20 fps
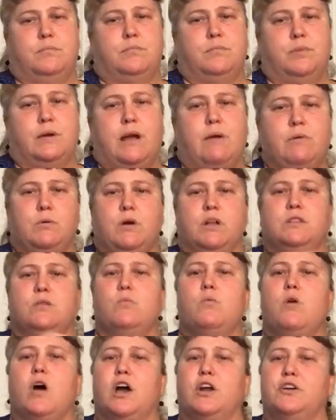but I would want the
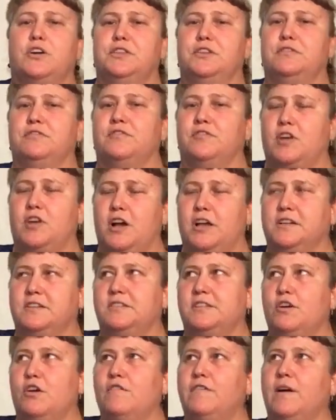water in the front.
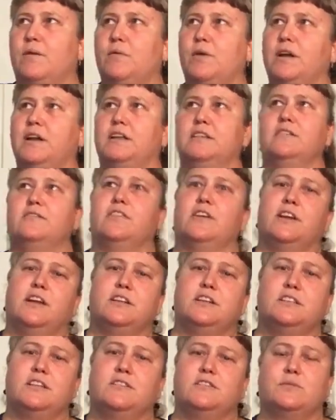So if I want it in the front, I
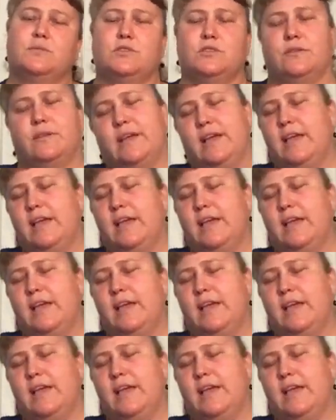just have to switch.